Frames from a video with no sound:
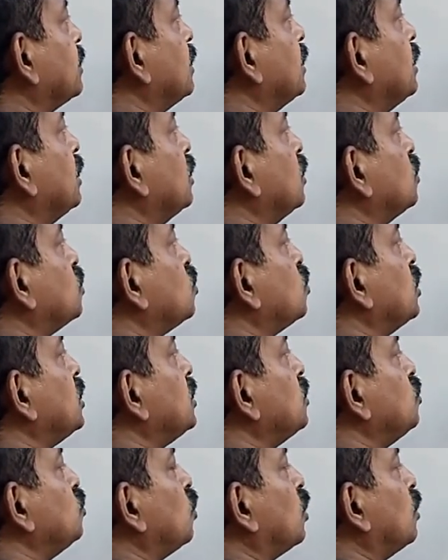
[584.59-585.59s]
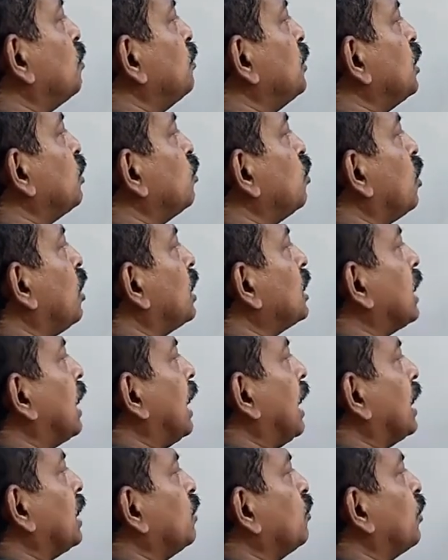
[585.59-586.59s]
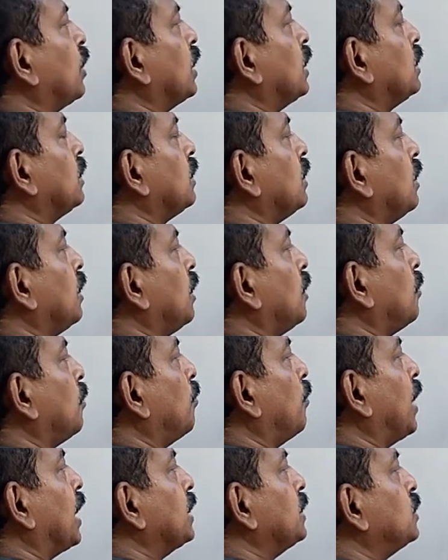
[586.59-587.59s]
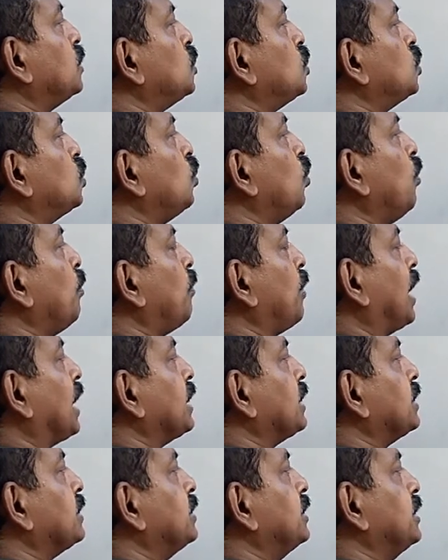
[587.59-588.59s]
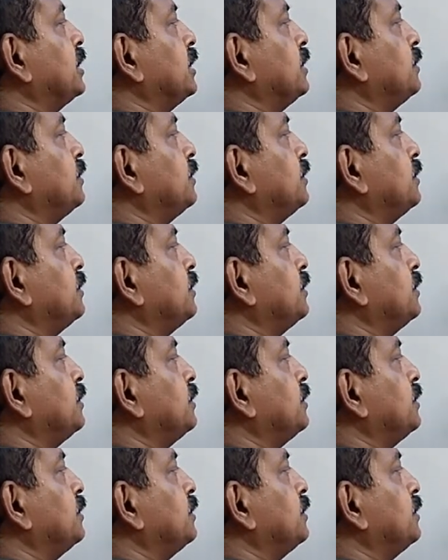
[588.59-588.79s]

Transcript: So it is your mu naught I1 by 2 pi d.